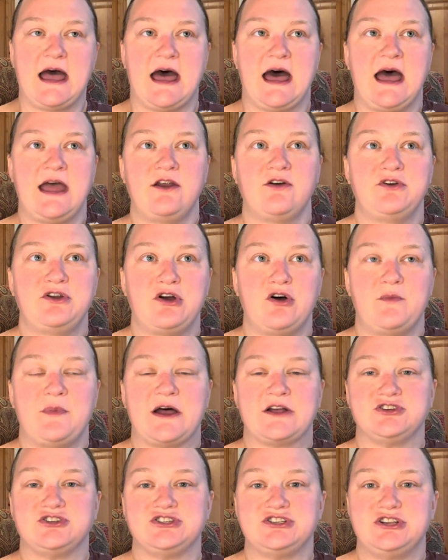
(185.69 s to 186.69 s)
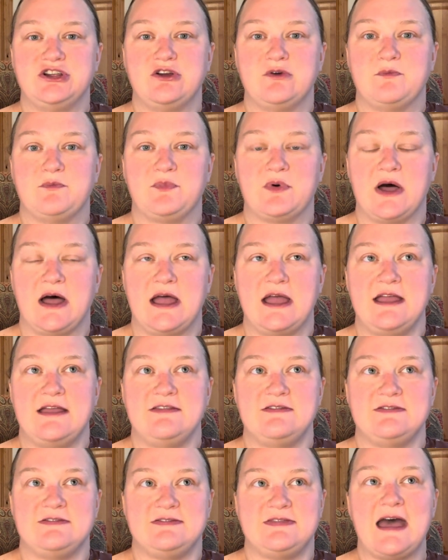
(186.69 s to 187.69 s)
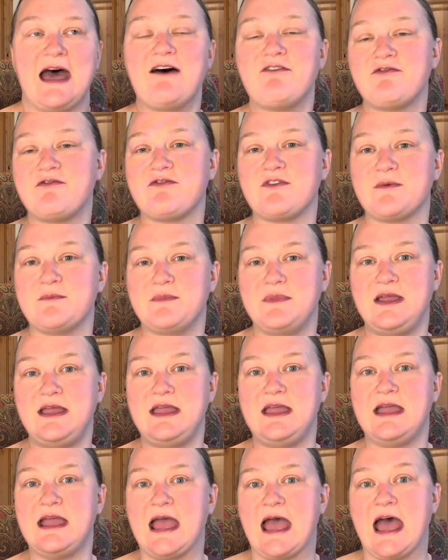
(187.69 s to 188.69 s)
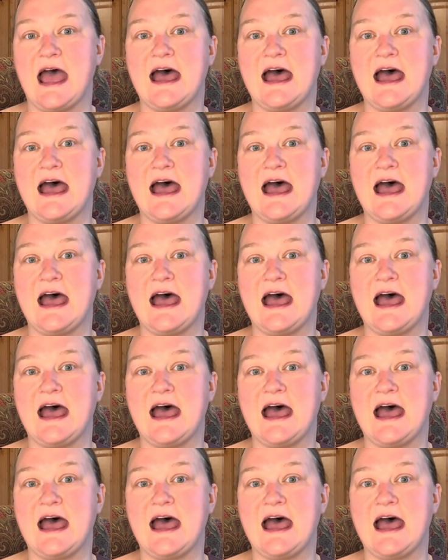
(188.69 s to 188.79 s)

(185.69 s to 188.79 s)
I don't know about you, but that for me